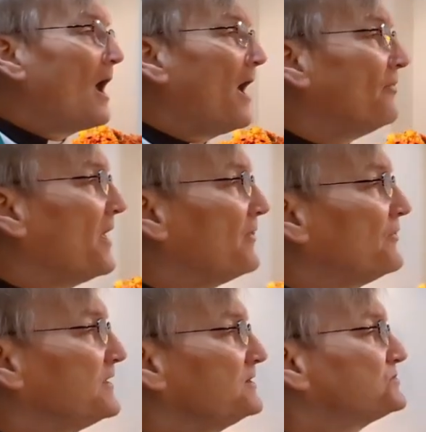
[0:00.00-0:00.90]
And then
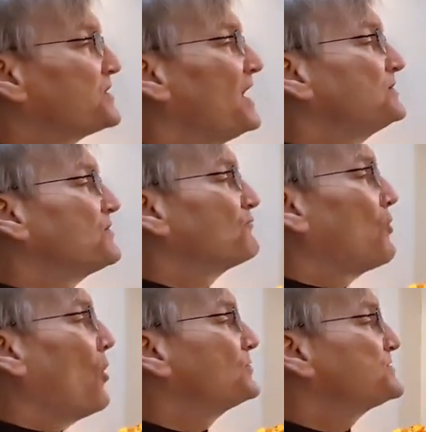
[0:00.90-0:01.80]
the tent of
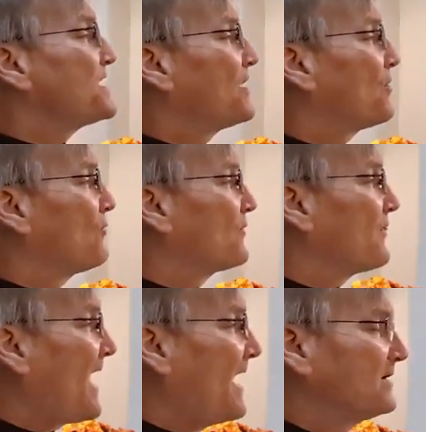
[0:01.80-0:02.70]
goat's hair over
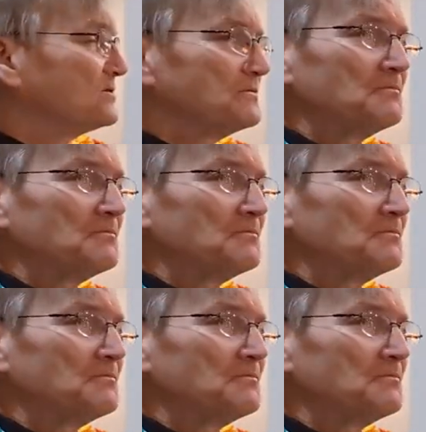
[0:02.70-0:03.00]
that,